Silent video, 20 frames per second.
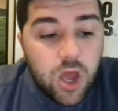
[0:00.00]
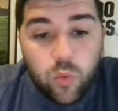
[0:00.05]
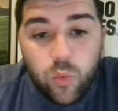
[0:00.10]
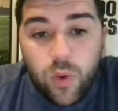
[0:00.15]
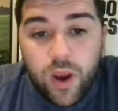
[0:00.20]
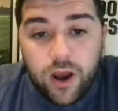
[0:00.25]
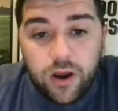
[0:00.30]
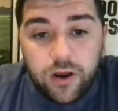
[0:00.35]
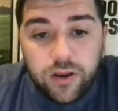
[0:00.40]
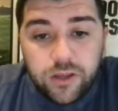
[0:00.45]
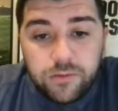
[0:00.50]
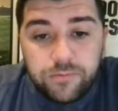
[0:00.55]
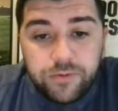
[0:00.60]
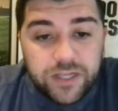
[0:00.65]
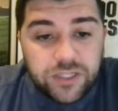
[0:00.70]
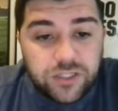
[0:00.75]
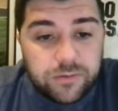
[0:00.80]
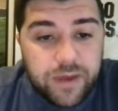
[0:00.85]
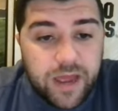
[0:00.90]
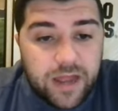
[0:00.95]
where you
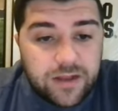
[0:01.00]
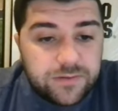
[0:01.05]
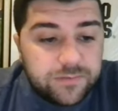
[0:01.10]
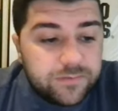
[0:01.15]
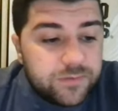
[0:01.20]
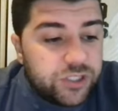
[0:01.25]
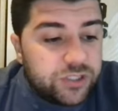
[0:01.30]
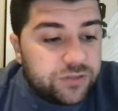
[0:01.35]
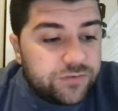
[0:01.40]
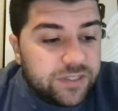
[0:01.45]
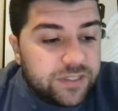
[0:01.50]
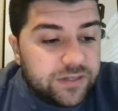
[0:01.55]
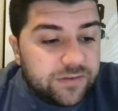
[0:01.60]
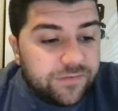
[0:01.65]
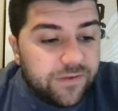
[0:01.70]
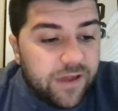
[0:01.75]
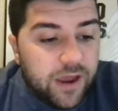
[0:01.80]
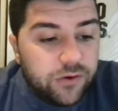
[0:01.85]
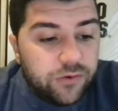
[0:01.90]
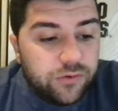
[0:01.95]
place your bets. Just visit
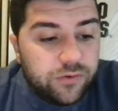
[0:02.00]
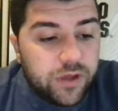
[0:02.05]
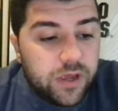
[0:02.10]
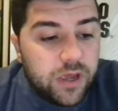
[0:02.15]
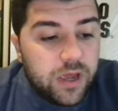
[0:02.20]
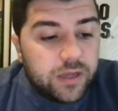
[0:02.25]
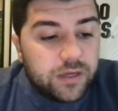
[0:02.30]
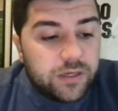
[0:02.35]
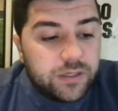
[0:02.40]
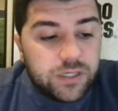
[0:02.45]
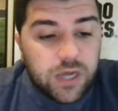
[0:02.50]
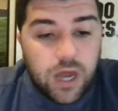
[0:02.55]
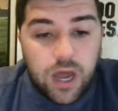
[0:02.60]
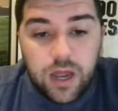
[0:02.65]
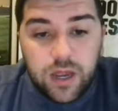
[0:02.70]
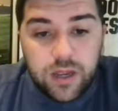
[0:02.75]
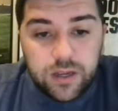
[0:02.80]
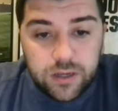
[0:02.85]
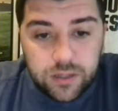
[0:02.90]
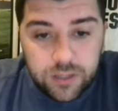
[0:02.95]

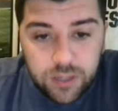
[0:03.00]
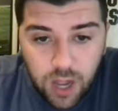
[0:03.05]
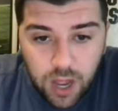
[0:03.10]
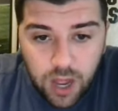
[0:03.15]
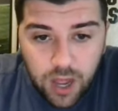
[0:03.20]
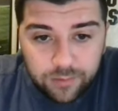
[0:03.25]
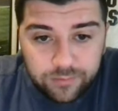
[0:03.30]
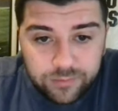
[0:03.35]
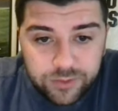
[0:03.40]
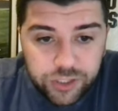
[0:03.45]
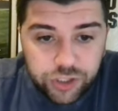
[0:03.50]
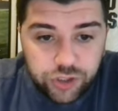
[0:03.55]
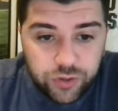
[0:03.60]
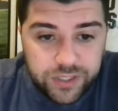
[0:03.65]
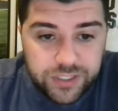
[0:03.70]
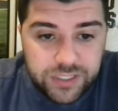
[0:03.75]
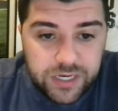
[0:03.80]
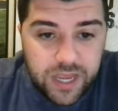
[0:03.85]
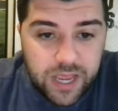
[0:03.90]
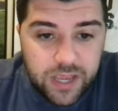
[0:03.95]
FanDuel.com to
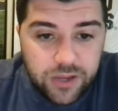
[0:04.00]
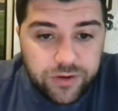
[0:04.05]
join today.